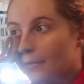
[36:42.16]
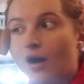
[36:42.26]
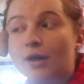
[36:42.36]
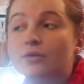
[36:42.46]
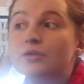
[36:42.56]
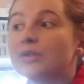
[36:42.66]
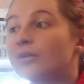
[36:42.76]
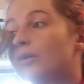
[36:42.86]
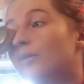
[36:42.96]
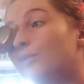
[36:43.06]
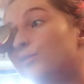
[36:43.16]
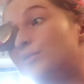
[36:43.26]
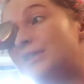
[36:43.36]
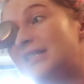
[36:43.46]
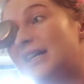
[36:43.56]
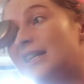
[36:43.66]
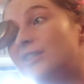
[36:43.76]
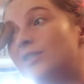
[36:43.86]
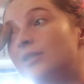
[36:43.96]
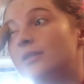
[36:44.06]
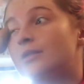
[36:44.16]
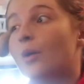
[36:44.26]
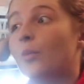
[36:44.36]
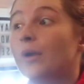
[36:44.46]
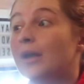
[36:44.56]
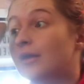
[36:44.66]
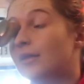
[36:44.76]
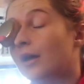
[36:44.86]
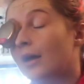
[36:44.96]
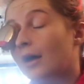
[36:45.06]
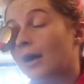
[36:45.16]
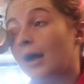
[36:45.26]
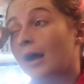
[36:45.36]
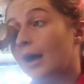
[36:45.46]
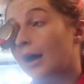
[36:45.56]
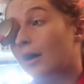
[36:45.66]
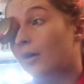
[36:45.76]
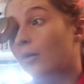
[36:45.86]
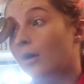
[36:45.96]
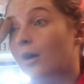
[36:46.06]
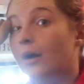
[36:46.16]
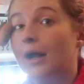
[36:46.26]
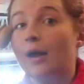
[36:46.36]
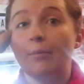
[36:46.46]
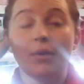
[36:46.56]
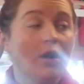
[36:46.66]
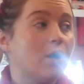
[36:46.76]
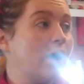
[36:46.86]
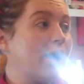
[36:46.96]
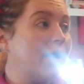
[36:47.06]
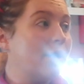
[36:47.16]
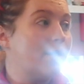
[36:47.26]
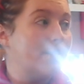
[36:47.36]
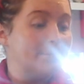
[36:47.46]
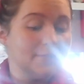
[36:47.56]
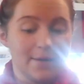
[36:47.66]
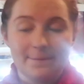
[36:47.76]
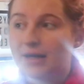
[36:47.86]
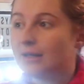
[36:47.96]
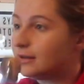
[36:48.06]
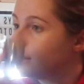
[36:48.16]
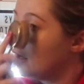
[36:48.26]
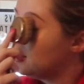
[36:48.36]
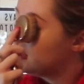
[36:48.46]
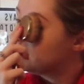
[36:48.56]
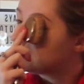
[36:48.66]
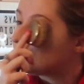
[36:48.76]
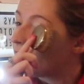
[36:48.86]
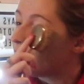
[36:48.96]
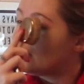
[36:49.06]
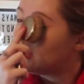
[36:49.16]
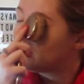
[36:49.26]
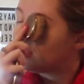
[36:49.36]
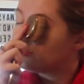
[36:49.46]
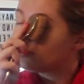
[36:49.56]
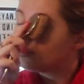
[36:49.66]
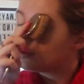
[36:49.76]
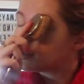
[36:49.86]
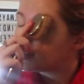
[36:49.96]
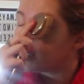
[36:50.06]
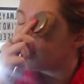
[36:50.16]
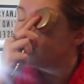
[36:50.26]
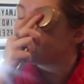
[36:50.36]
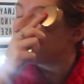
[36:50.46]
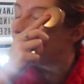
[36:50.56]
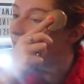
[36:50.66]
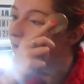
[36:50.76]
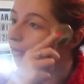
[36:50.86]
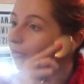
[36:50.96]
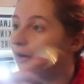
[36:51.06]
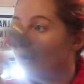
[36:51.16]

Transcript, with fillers: I also go through stages with how I apply my base. So I've gone through the stage of